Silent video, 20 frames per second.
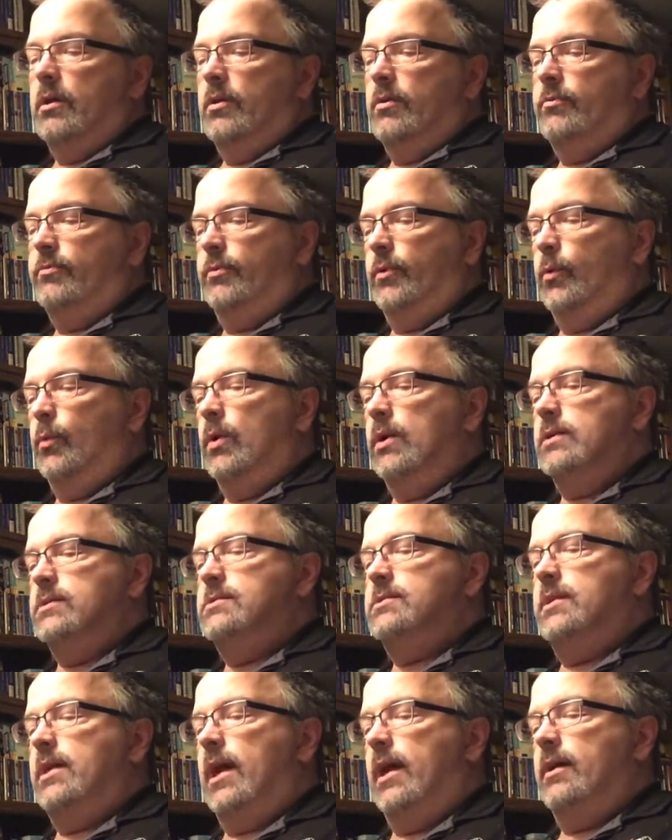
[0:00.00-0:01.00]
For
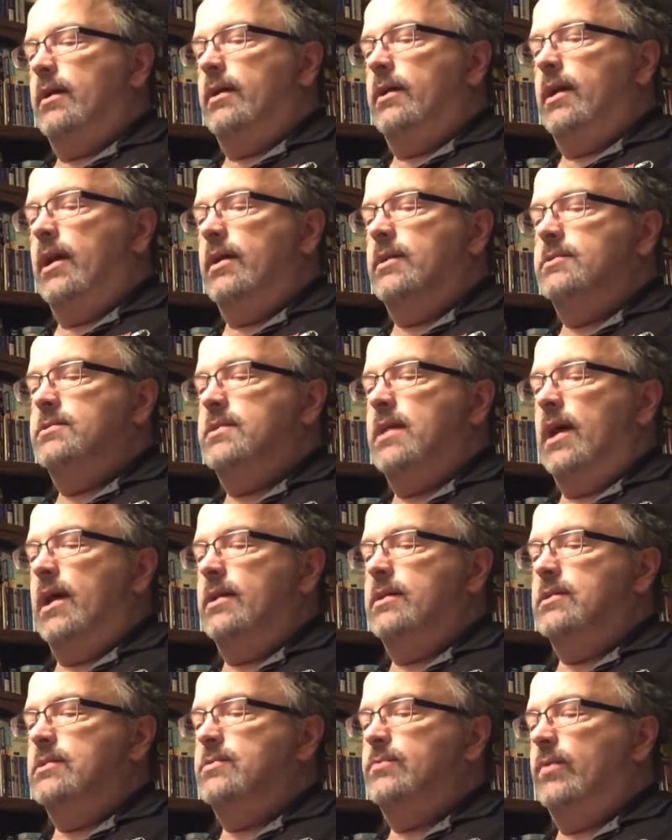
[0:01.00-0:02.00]
once, Ken
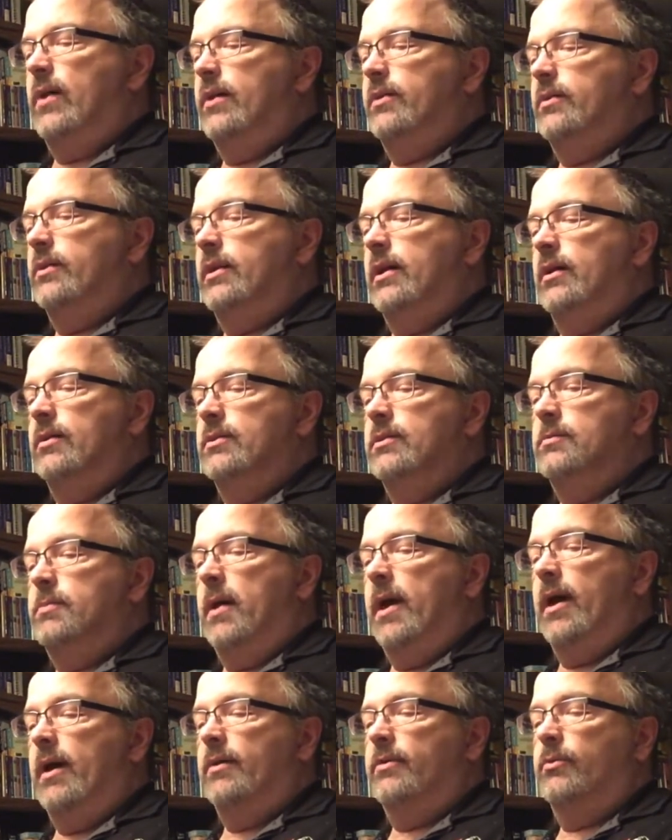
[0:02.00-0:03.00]
tagged his father down the
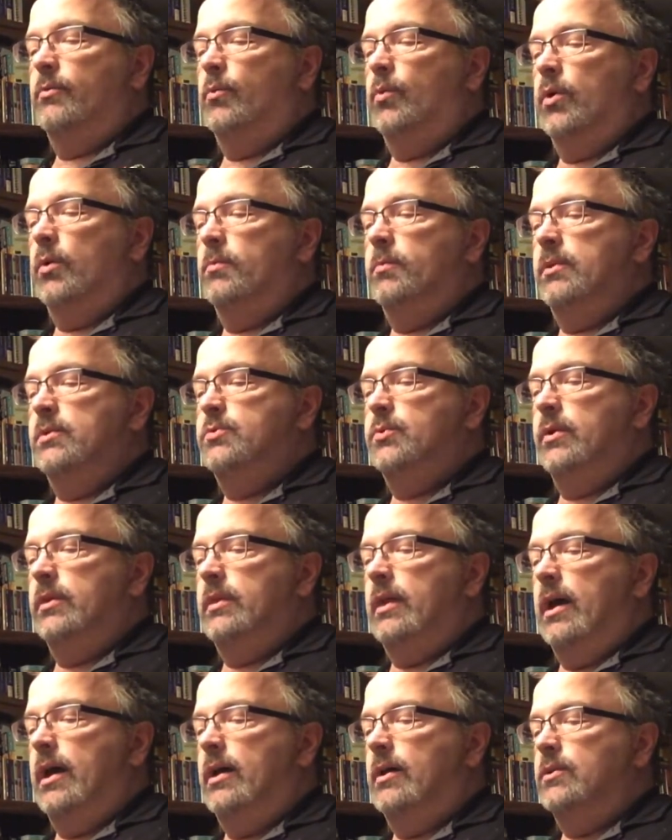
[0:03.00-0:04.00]
path worn
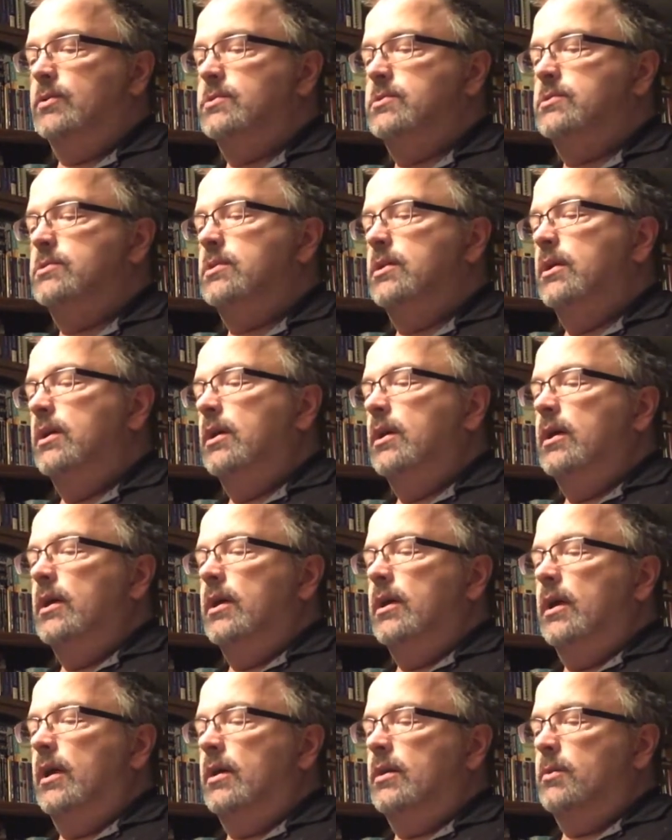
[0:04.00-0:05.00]
between the house
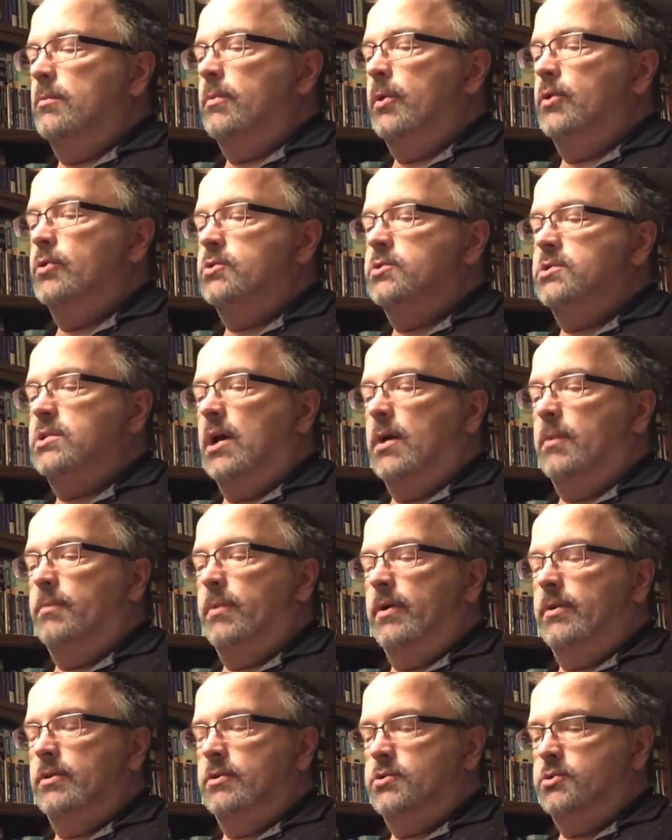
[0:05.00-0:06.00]
and the boat shop
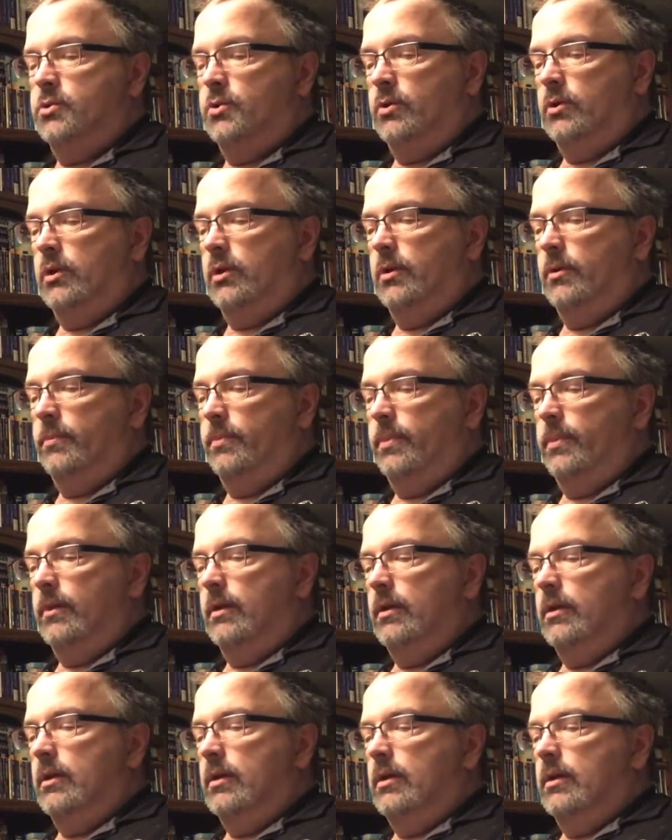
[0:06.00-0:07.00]
on the shore.
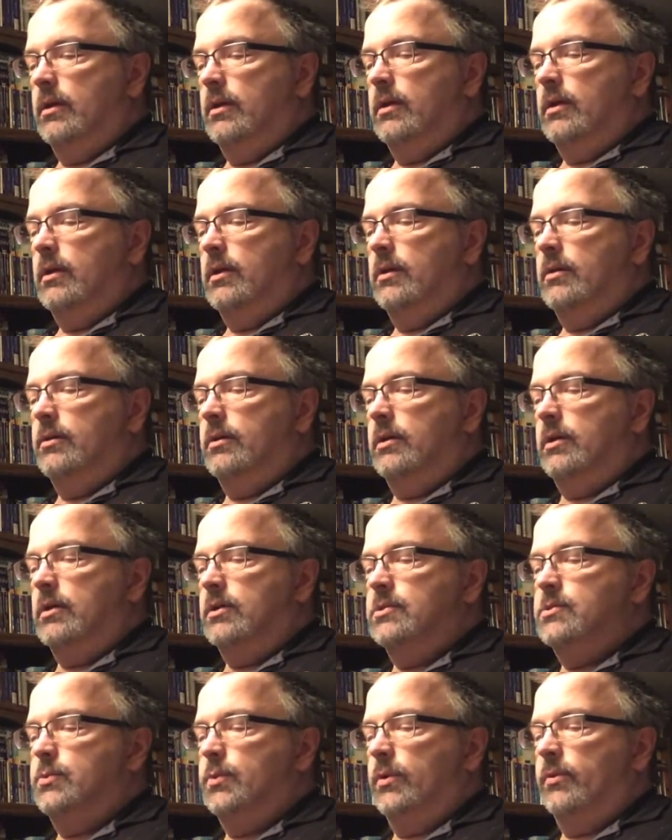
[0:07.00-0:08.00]
The
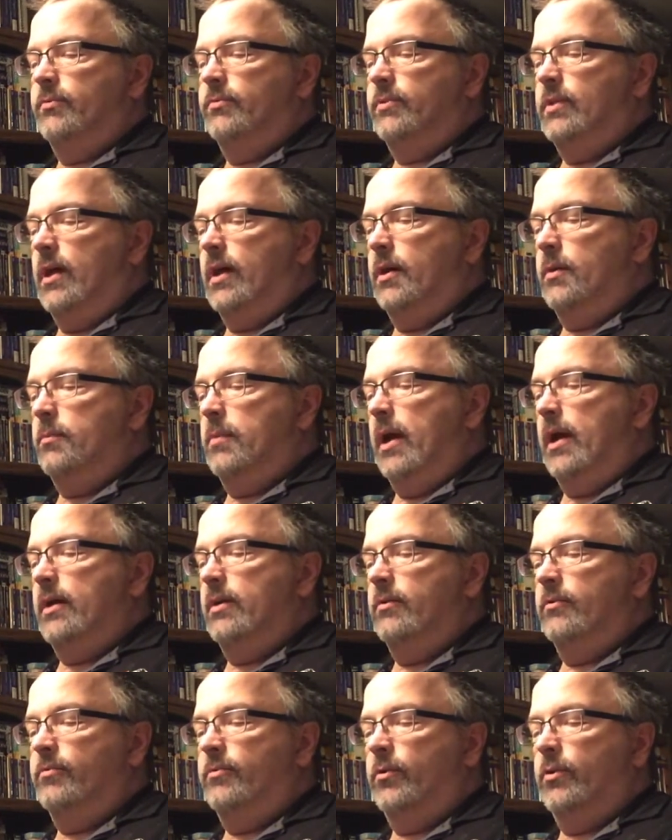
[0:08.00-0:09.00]
gulls were flying back
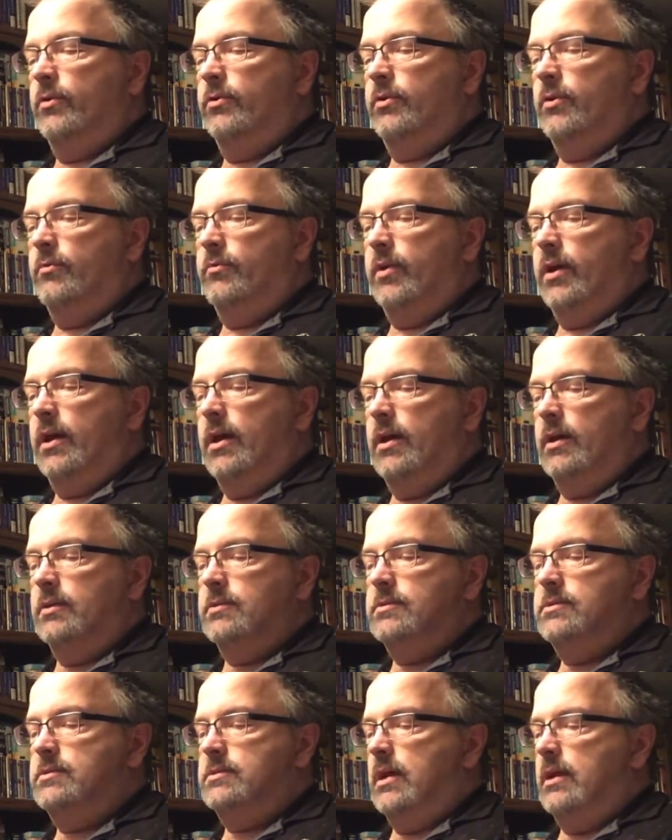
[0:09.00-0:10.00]
and forth
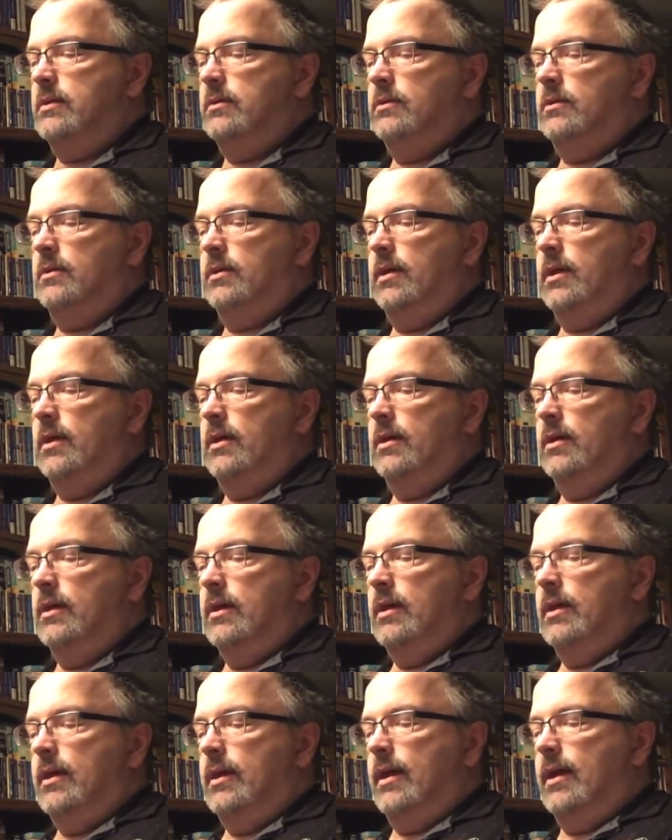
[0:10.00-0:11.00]
overhead, silently,
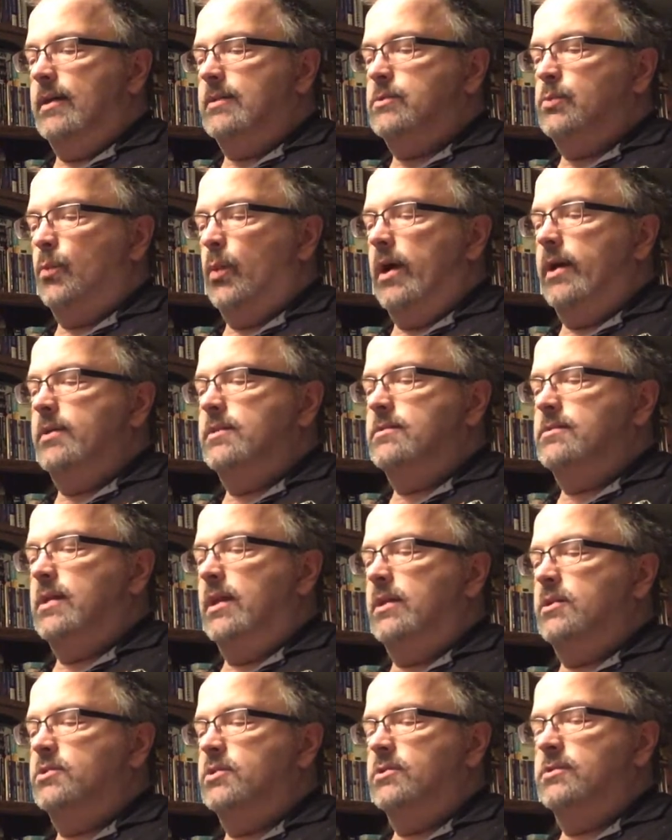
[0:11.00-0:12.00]
as white as
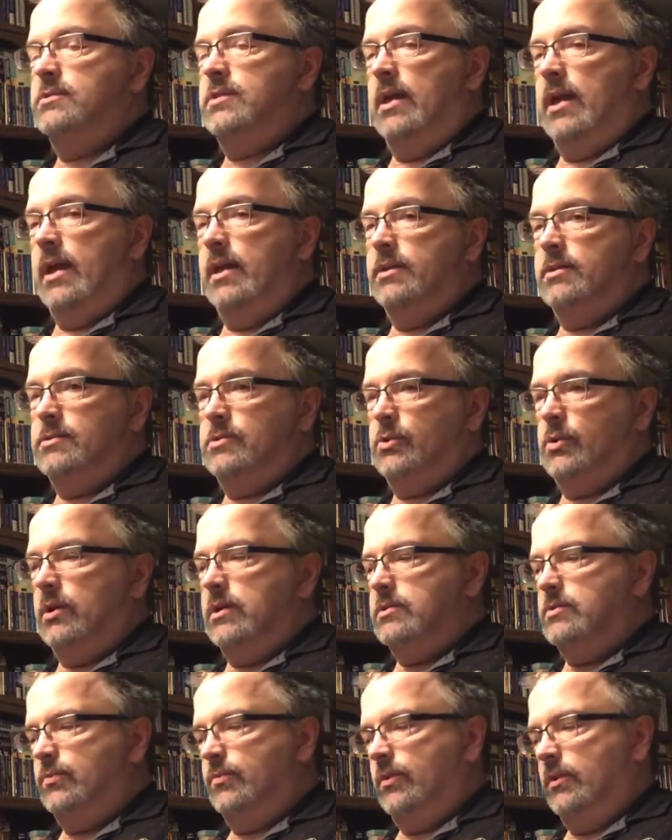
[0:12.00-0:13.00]
angels and as
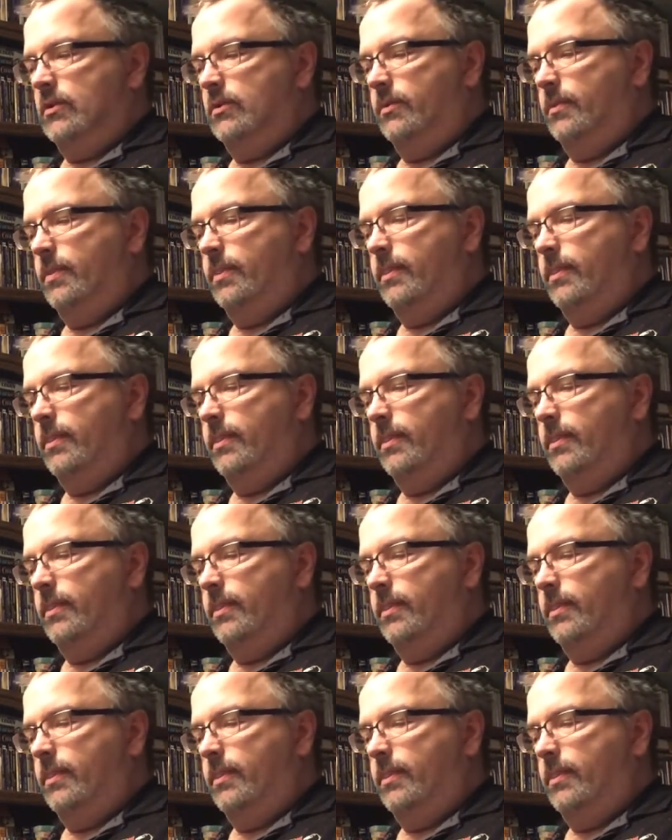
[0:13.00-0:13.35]
graceful.